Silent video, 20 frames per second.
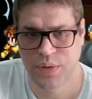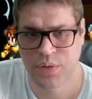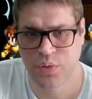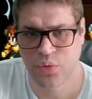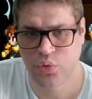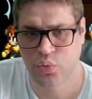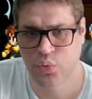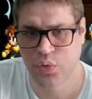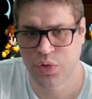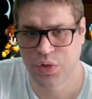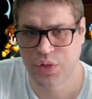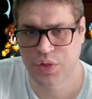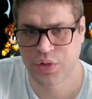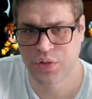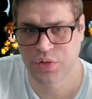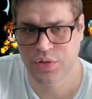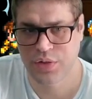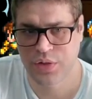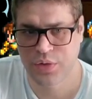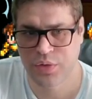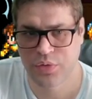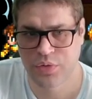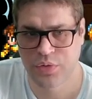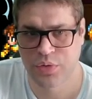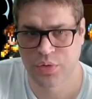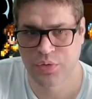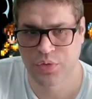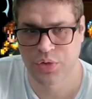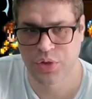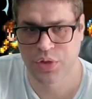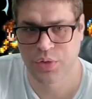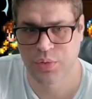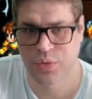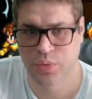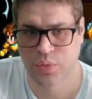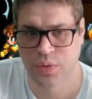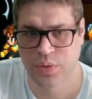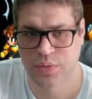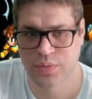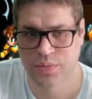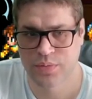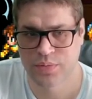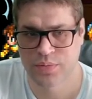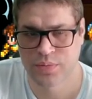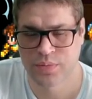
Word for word: heroes ward here so they don't fall over Q as well.